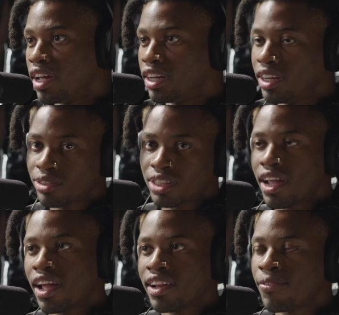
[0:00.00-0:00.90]
And it was
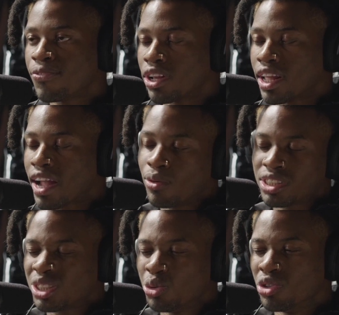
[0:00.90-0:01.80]
like they felt like I
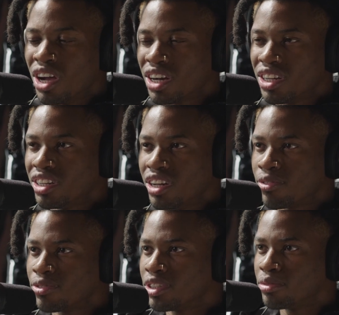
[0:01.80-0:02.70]
wasn't too gutter
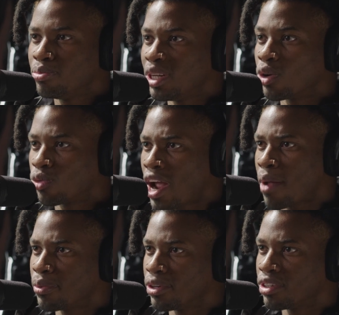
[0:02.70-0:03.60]
enough to be a
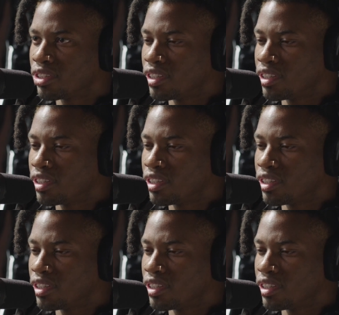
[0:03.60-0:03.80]
rapper.